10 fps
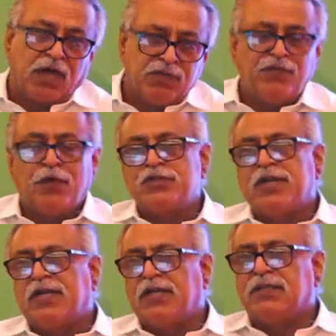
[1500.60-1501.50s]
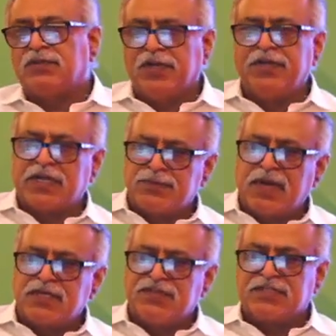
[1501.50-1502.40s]
Unfortunately, the 3
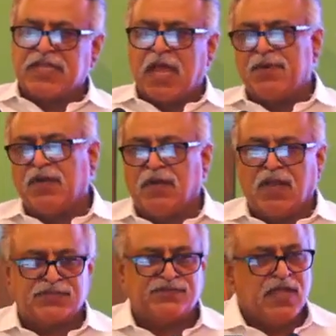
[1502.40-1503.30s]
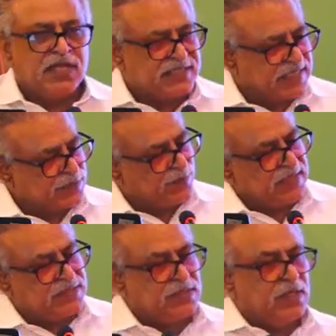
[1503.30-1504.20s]
transplants which has happened in last 6
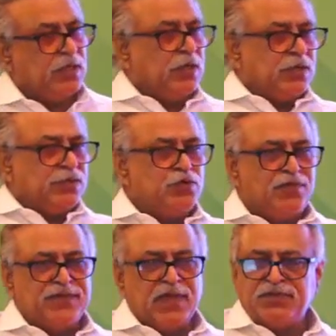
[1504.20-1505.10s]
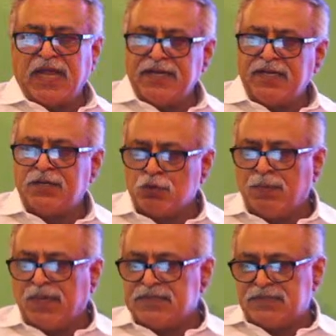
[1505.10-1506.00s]
months, 2 of them died in 2
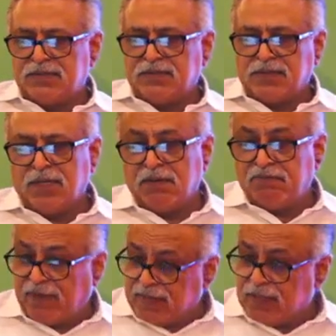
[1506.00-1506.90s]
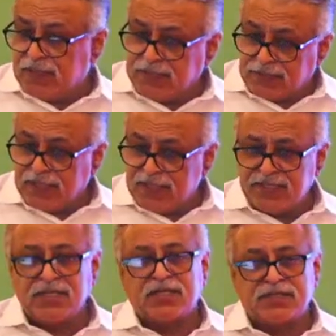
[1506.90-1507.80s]
months. The final
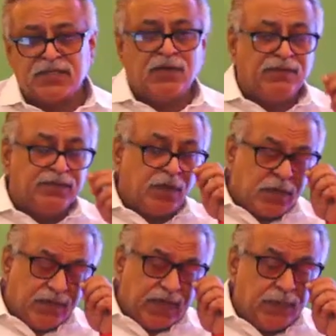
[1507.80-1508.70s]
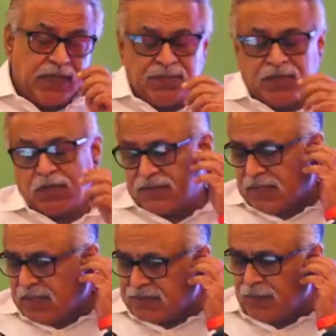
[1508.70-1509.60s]
detailings are still not available because
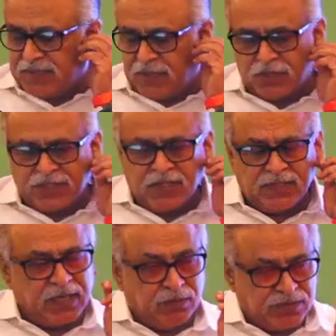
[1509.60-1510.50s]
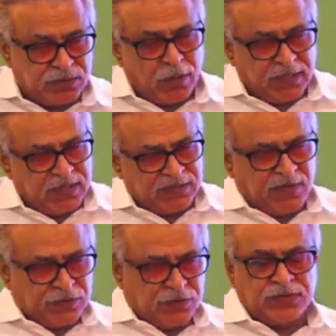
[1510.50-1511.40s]
the histopathological diagnosis, organ
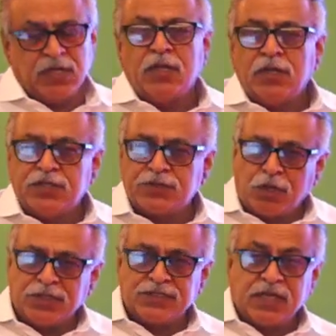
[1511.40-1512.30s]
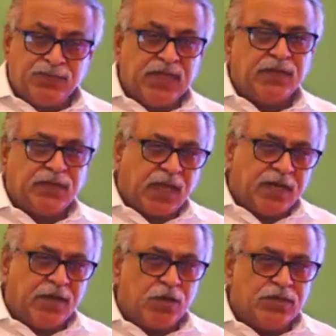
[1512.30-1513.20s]
dysfunction disorders are being
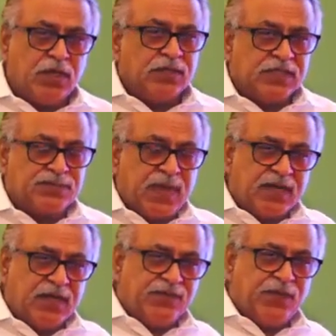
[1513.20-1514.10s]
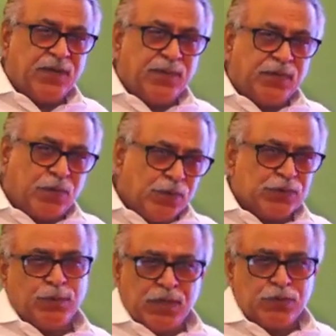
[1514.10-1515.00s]
carried out. This man lived for
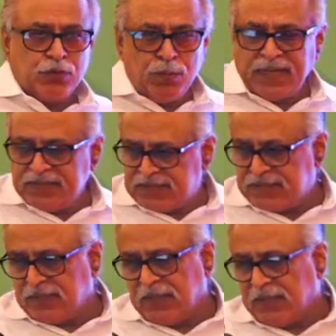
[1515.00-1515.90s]
close to about 2 months.